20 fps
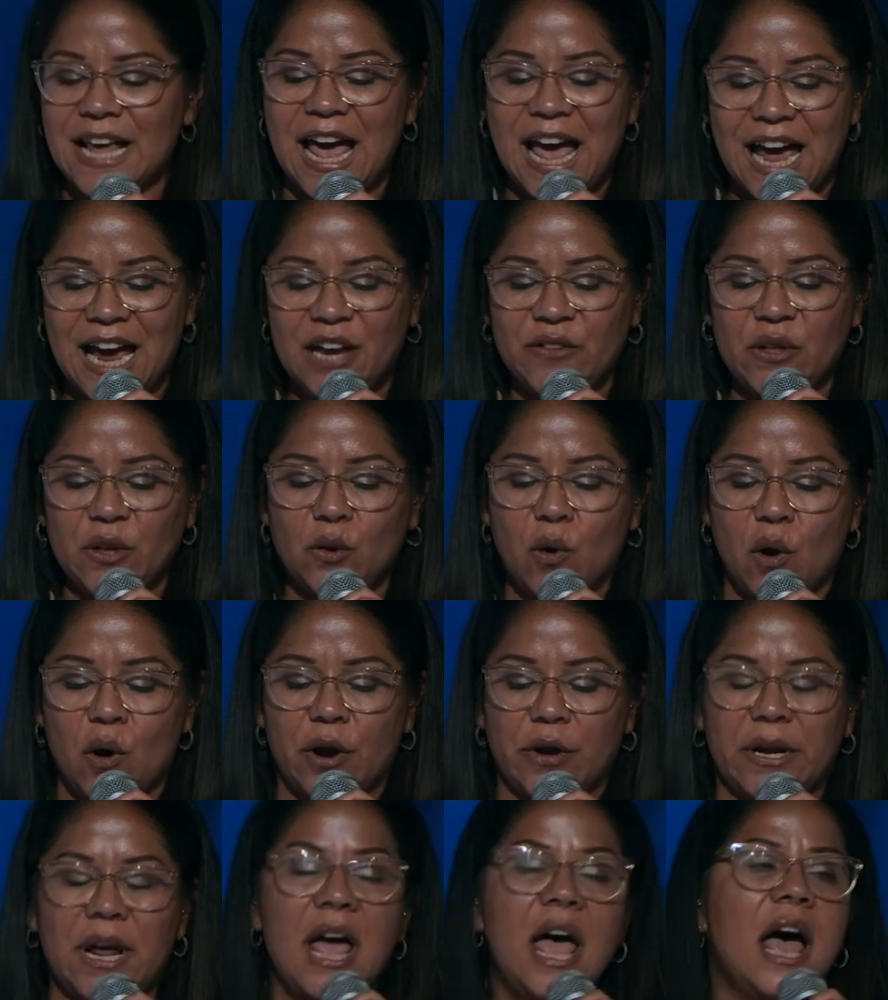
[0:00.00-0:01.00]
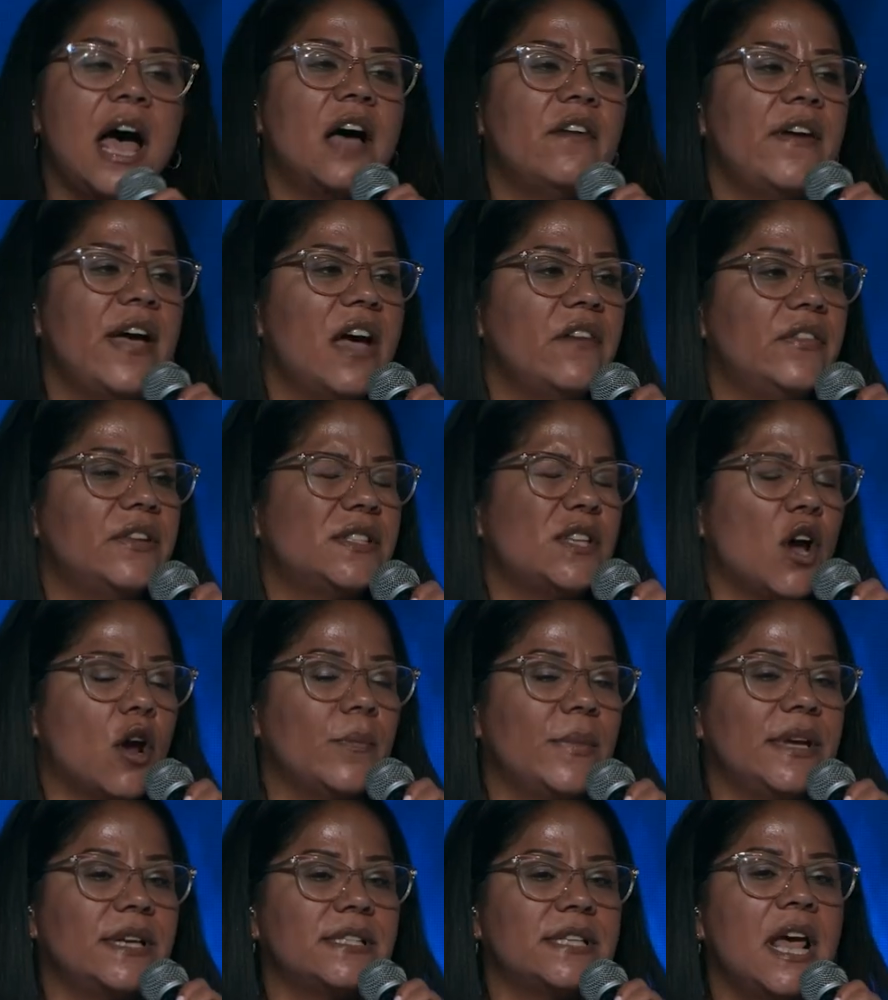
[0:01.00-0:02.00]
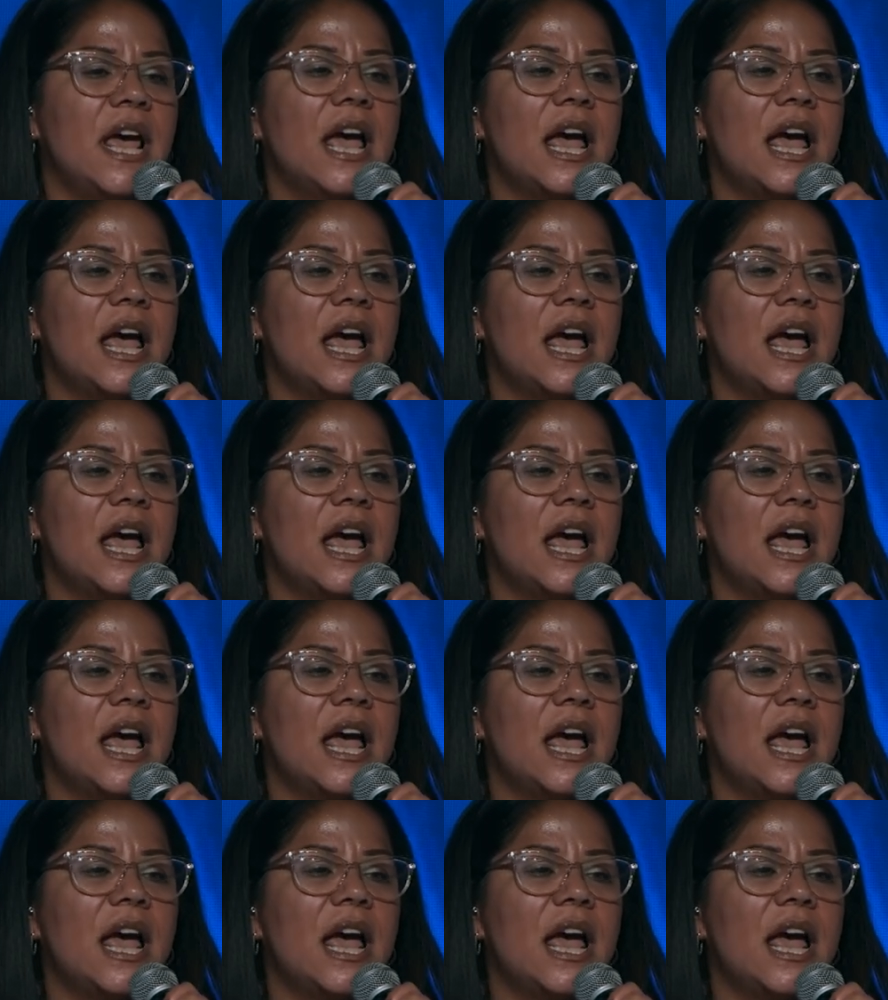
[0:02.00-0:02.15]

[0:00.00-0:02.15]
I, the Lord of heaven's armies,